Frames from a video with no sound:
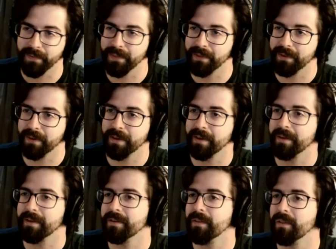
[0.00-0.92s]

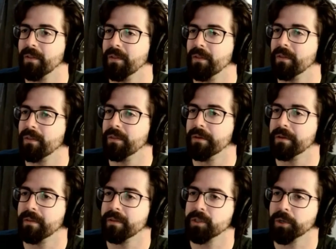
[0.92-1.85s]

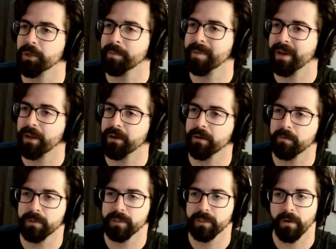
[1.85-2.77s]
the
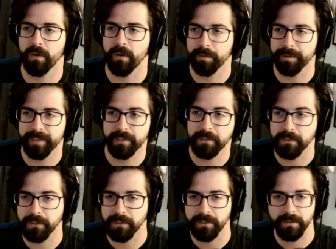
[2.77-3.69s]
Terminator wasn't
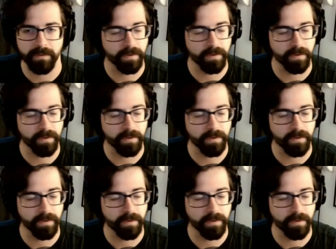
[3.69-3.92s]
always